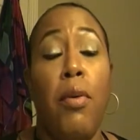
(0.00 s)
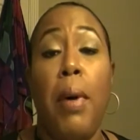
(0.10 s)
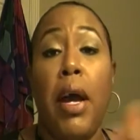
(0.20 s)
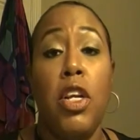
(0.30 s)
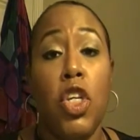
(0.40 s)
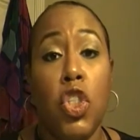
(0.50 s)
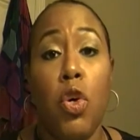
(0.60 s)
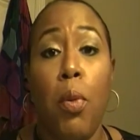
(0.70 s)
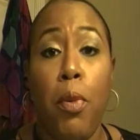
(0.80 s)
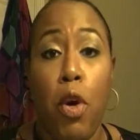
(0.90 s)
my
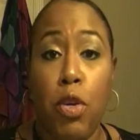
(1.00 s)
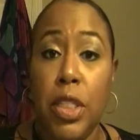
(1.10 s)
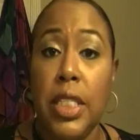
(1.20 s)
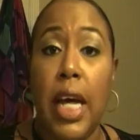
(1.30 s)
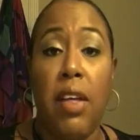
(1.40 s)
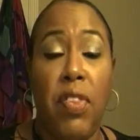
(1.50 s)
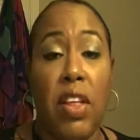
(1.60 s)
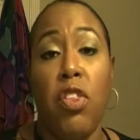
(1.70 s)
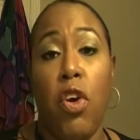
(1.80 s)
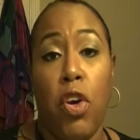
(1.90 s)
initial purchase. I
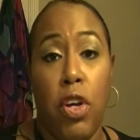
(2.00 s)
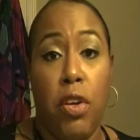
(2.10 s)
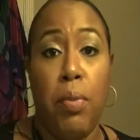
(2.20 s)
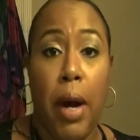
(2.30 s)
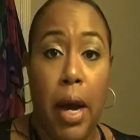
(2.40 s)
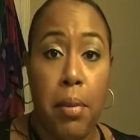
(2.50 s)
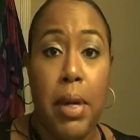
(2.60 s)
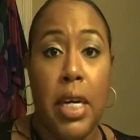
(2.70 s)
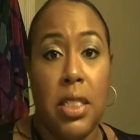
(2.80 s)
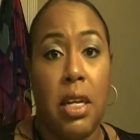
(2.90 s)
think they're a good buy
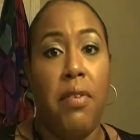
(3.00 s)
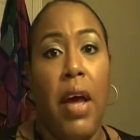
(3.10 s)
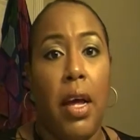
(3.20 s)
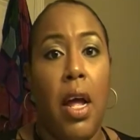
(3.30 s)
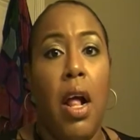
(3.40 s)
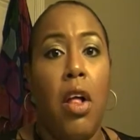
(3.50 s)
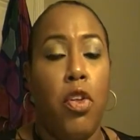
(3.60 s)
because of the fact